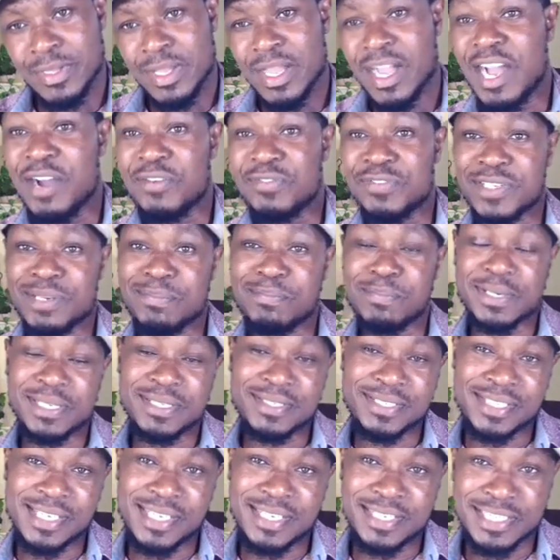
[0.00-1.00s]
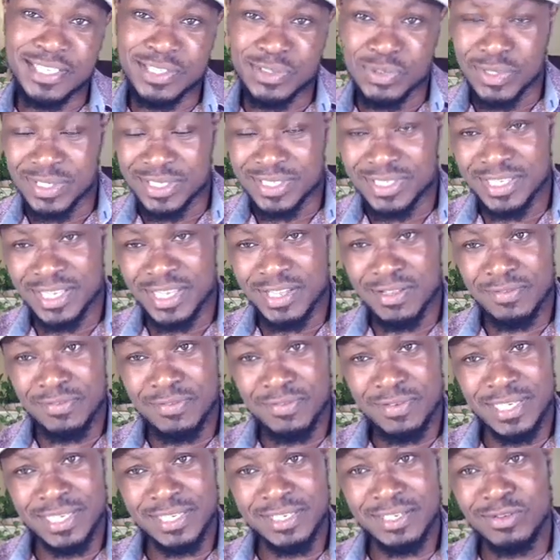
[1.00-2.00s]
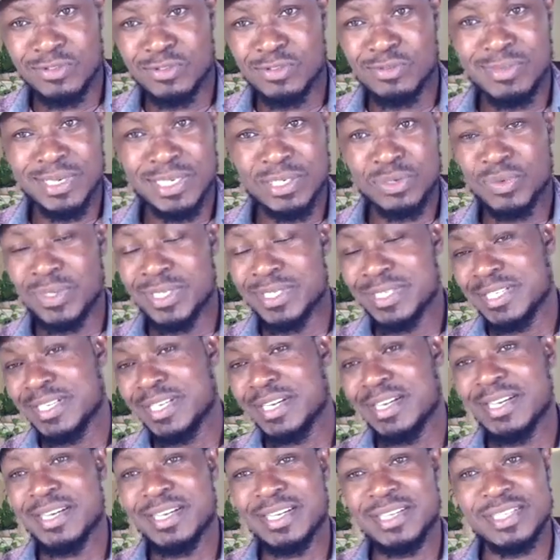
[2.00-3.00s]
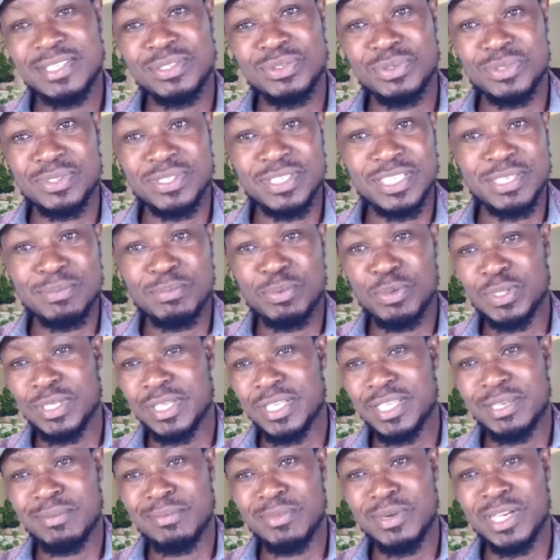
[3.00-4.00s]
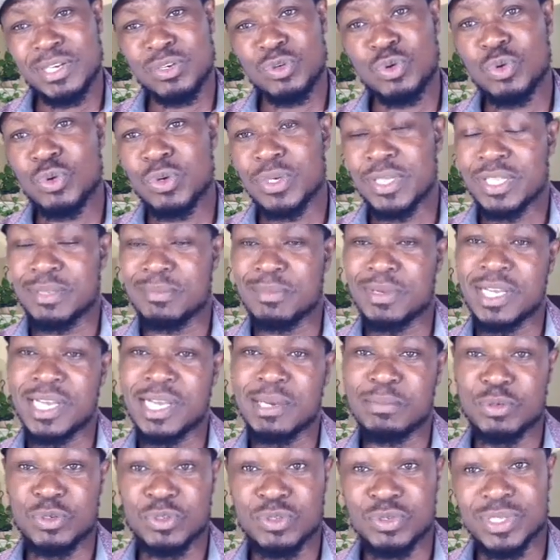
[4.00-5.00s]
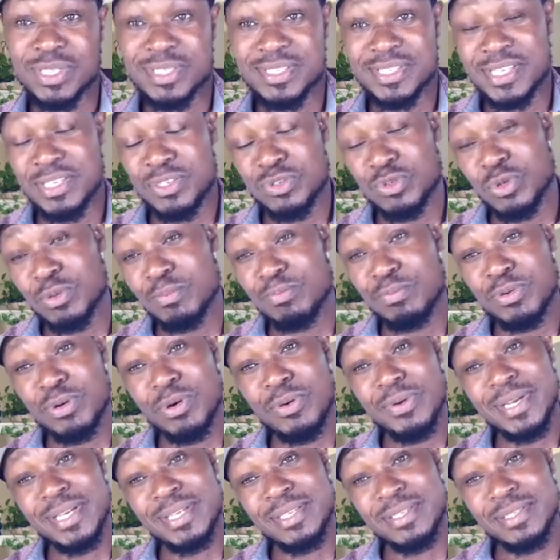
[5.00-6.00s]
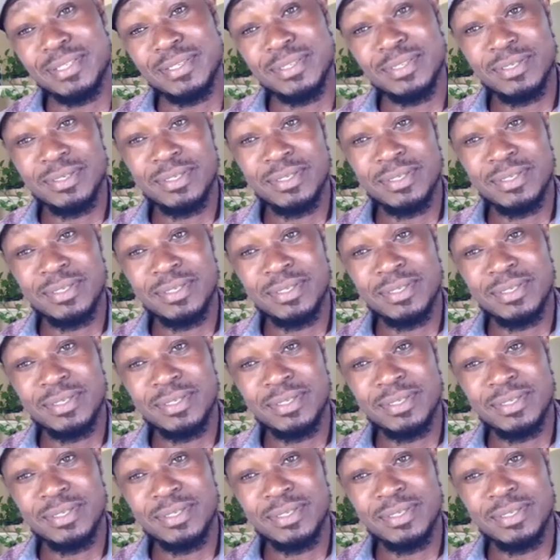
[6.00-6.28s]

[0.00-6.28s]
after presenting yourself like a woman who is in a hurry to sleep with him and hook him up with your sexual prowess,